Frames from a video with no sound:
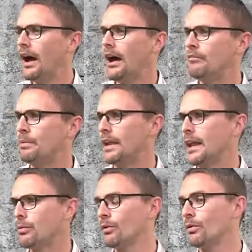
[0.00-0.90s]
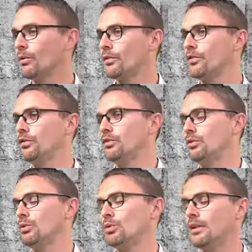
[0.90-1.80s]
I've been able
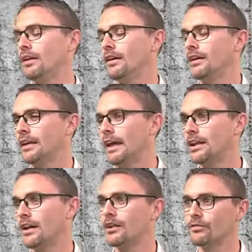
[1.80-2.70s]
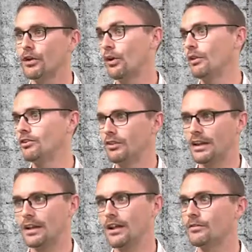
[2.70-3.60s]
to gain a lot of knowledge,
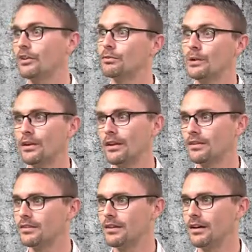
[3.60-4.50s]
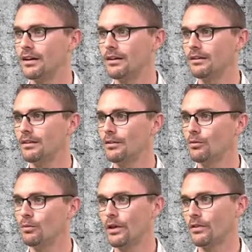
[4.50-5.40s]
gain a lot of experience
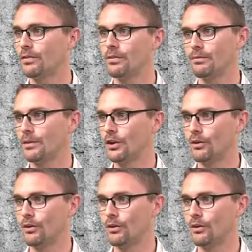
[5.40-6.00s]
with,